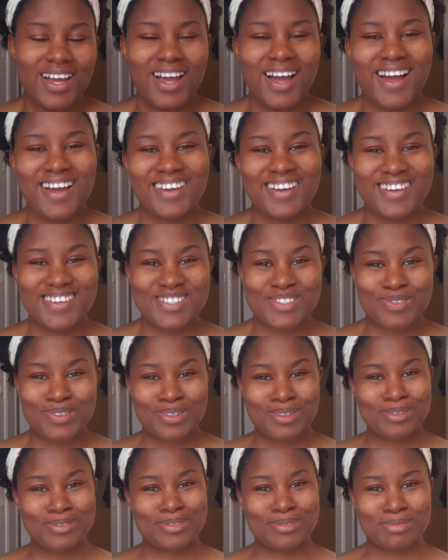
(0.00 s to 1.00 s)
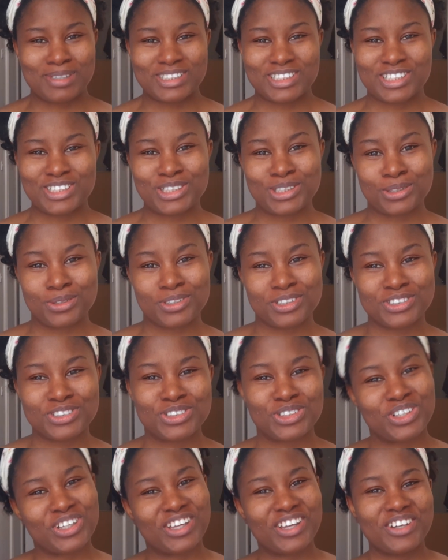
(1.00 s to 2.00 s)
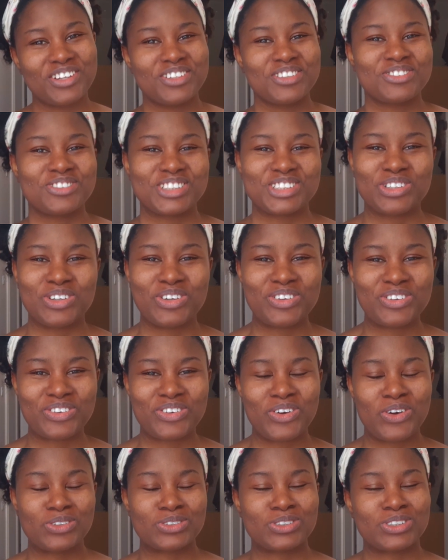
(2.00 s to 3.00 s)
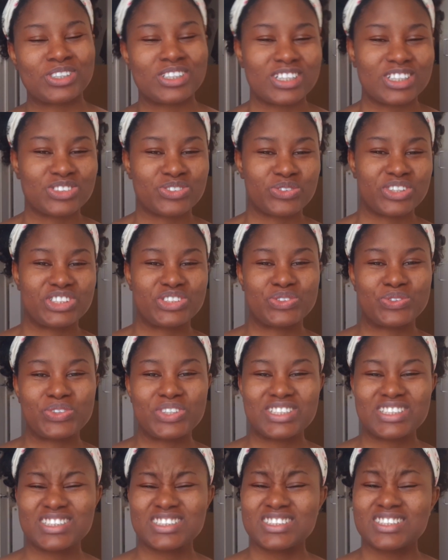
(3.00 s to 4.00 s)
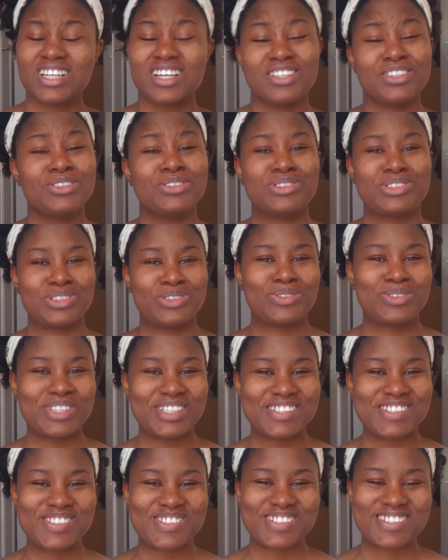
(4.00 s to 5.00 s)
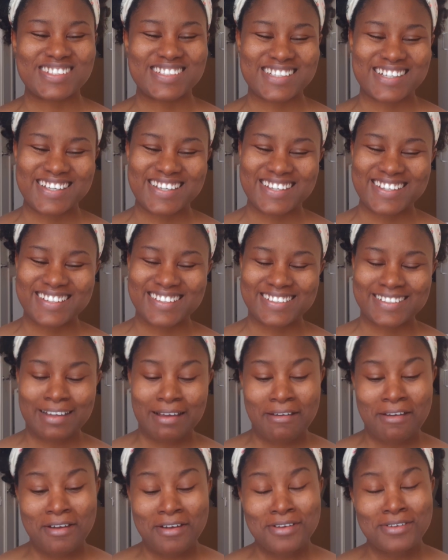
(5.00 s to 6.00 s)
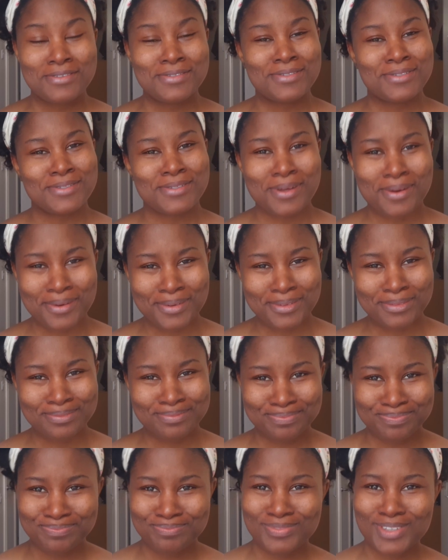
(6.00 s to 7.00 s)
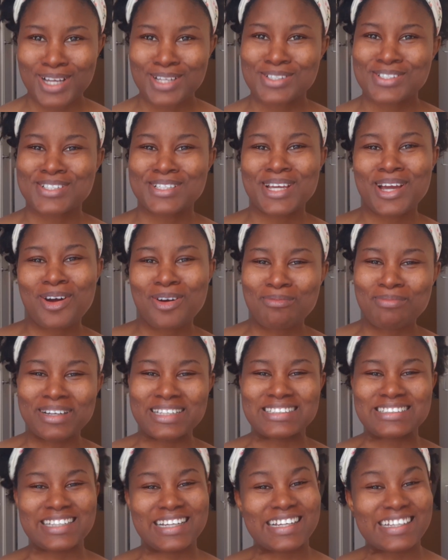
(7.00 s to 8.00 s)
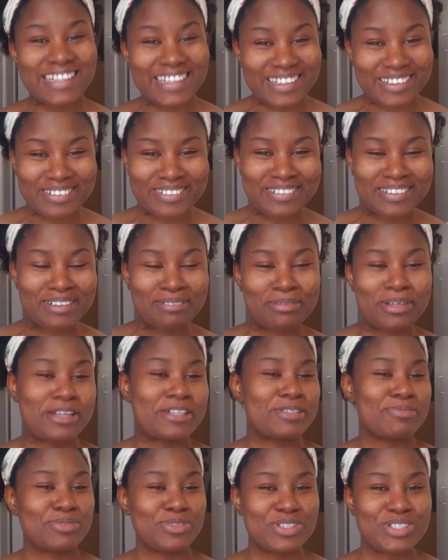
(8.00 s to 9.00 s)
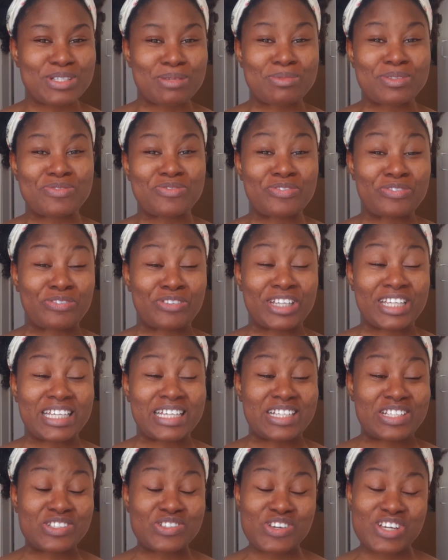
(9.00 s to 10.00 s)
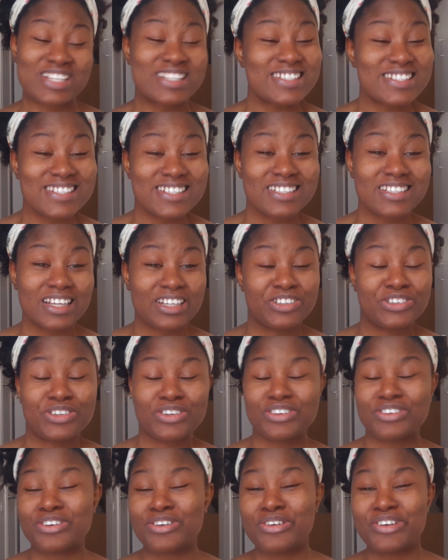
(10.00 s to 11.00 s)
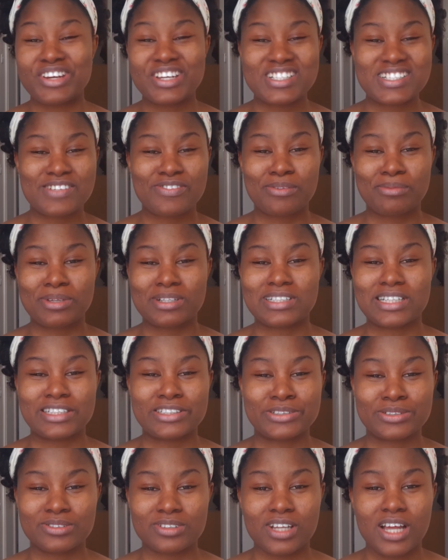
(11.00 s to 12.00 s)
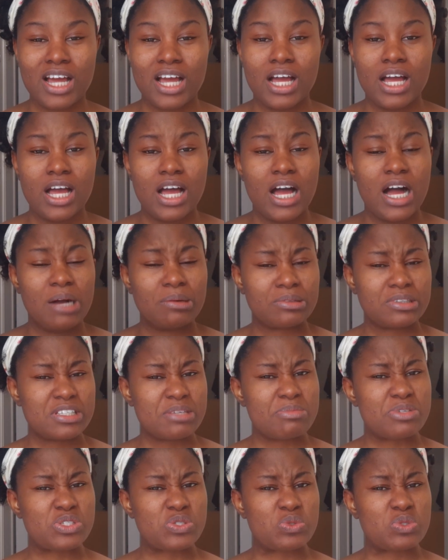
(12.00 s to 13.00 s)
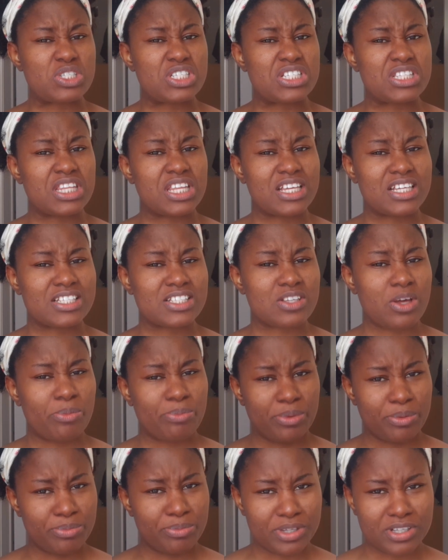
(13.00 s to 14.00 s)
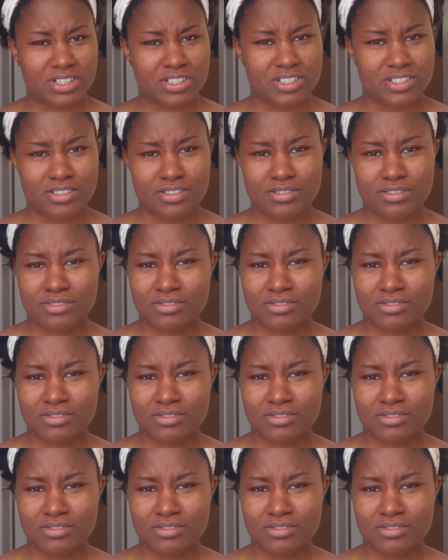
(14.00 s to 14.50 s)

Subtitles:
Hi guys, welcome to my channel. It's your girl, Rachael Wanogho, also known as Rachael Riches. How are you doing today? So, today on my channel, I'm going to be doing something really interesting, and you can already see from the title, I'm going to be switching things up a bit,